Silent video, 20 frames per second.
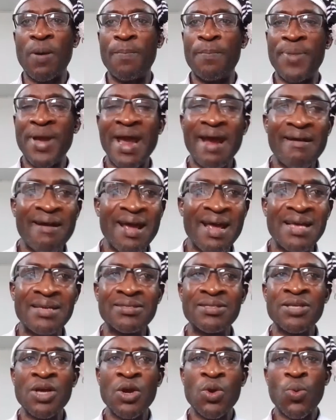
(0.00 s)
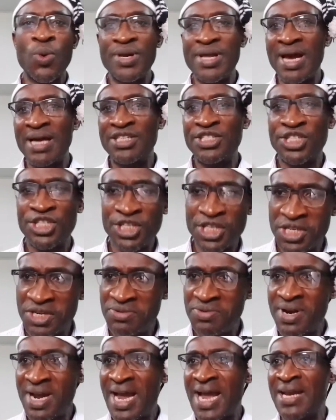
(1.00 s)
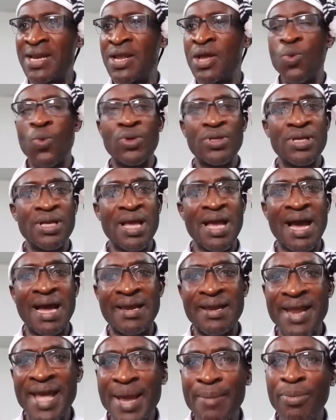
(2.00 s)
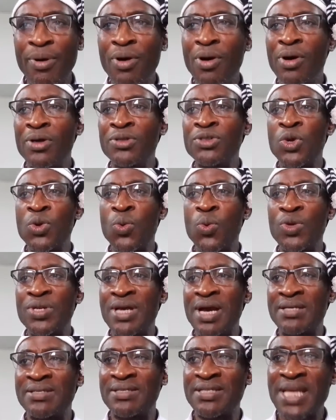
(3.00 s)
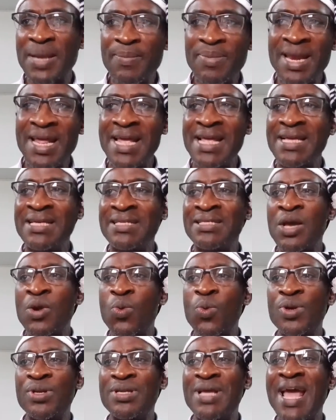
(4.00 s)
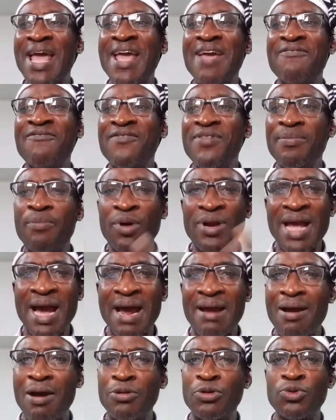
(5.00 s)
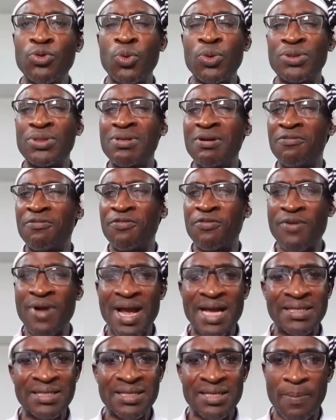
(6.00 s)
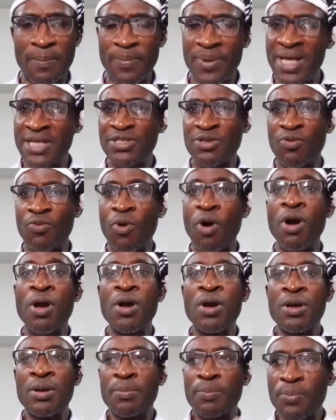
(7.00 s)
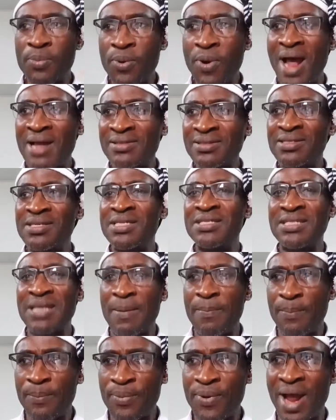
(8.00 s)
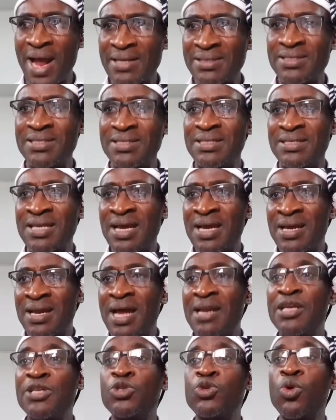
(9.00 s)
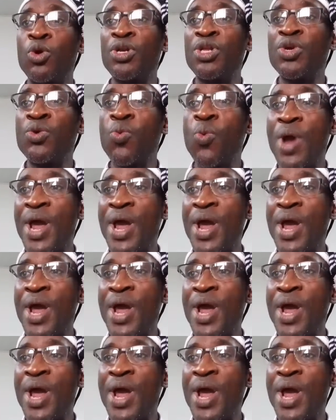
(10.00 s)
your parents, with your children, with your neighbors, with your siblings, with everybody around you, with your friends in the place of work. Practice and practice. That is the only